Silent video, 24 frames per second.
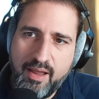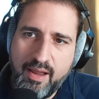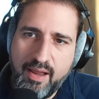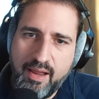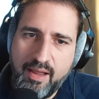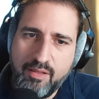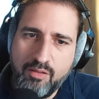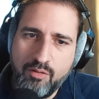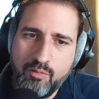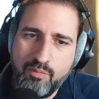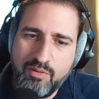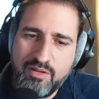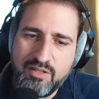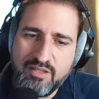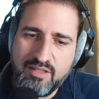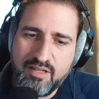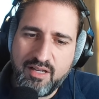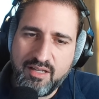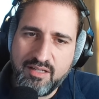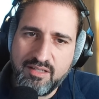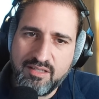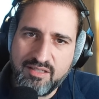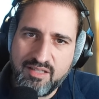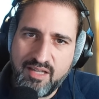And the
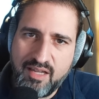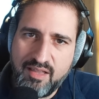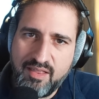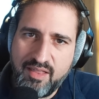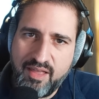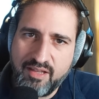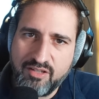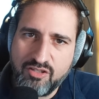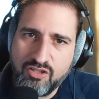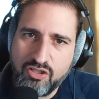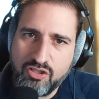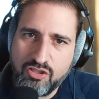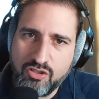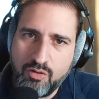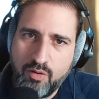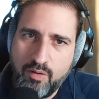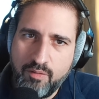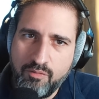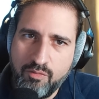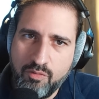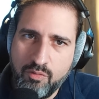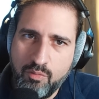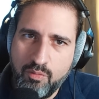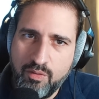reason I say that, just so
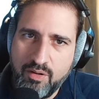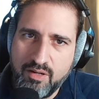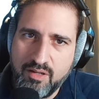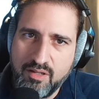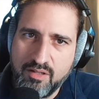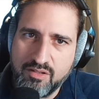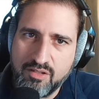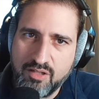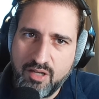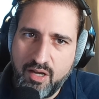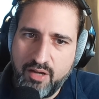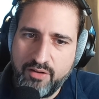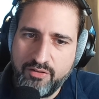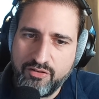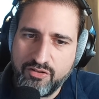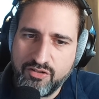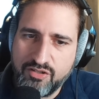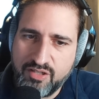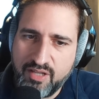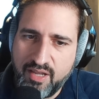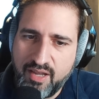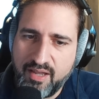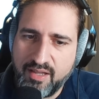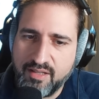everyone
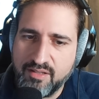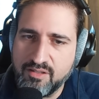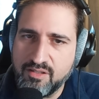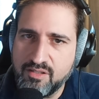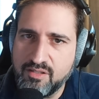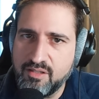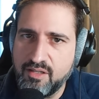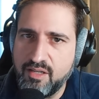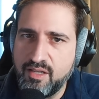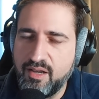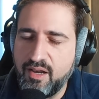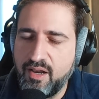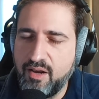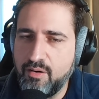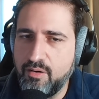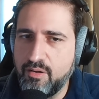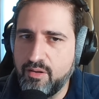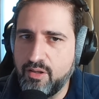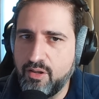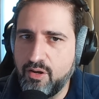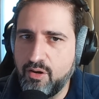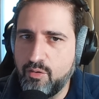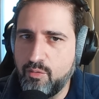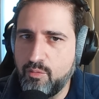understands, and
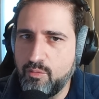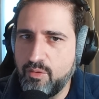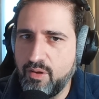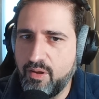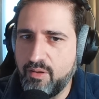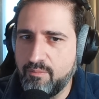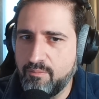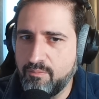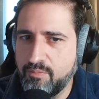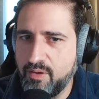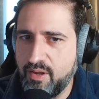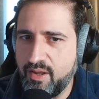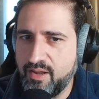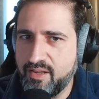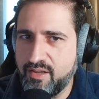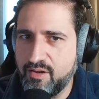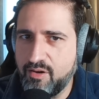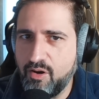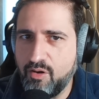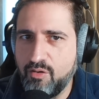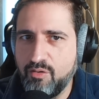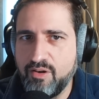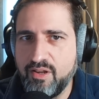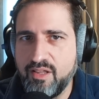I
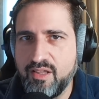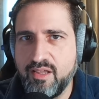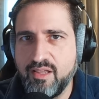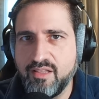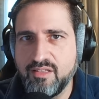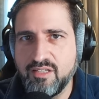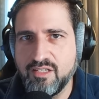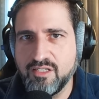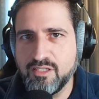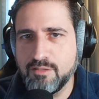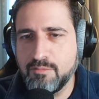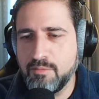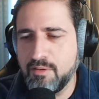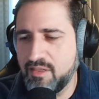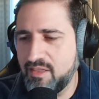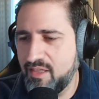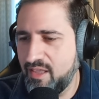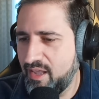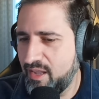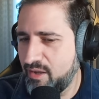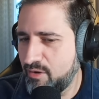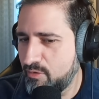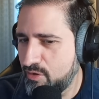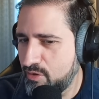can already anticipate
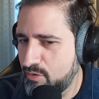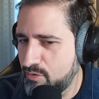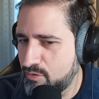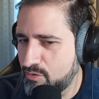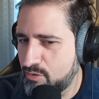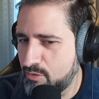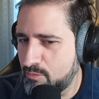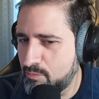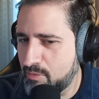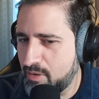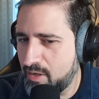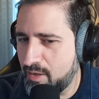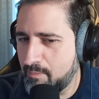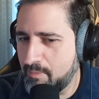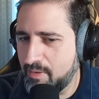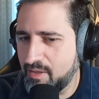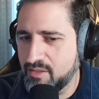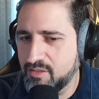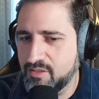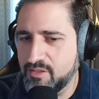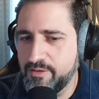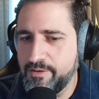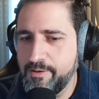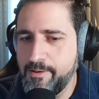the angry YouTube
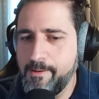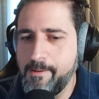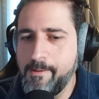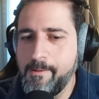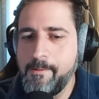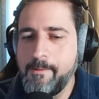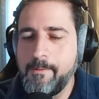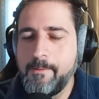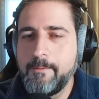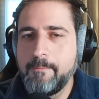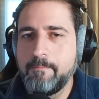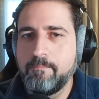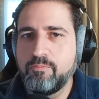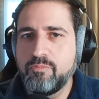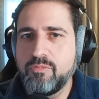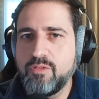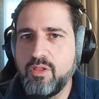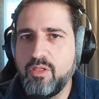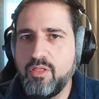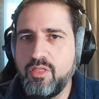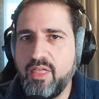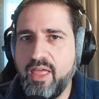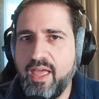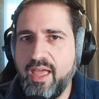comments,
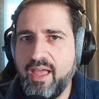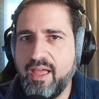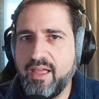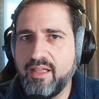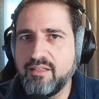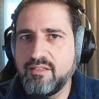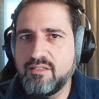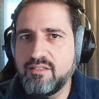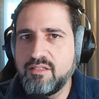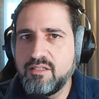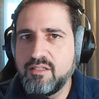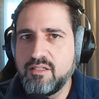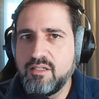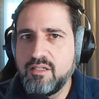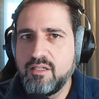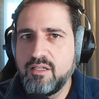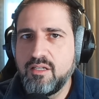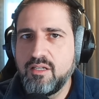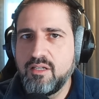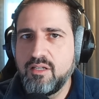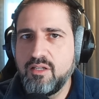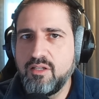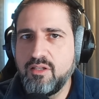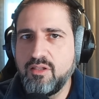that
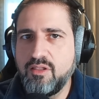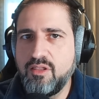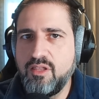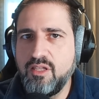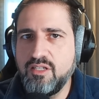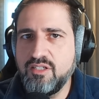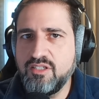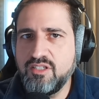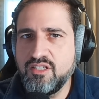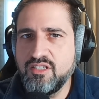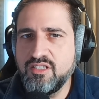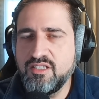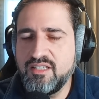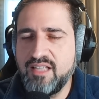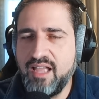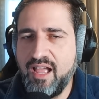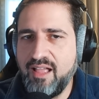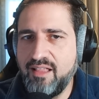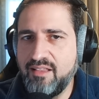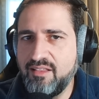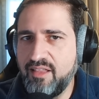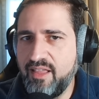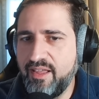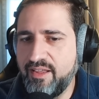this is
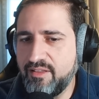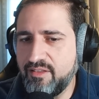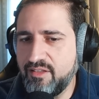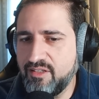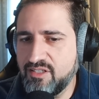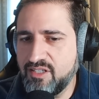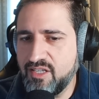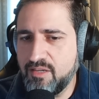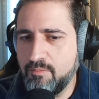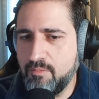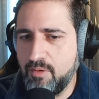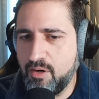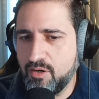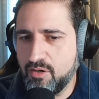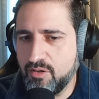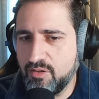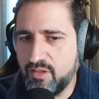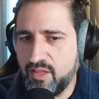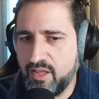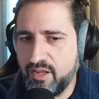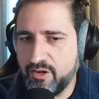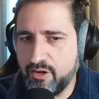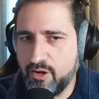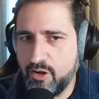not like, let's say,
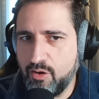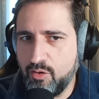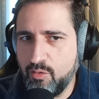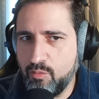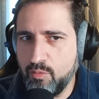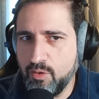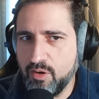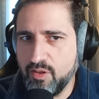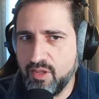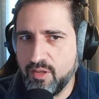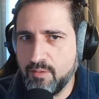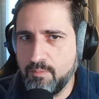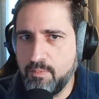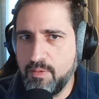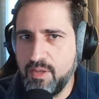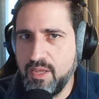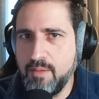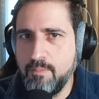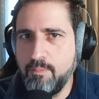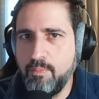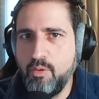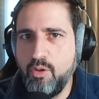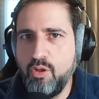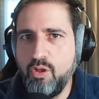Mar-a-Lago, where like
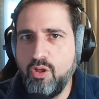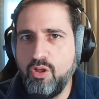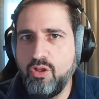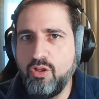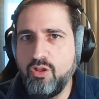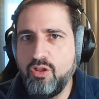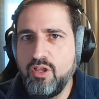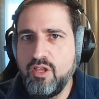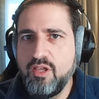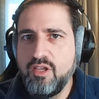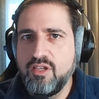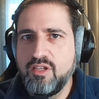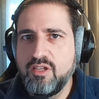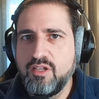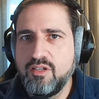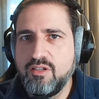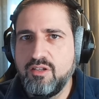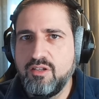people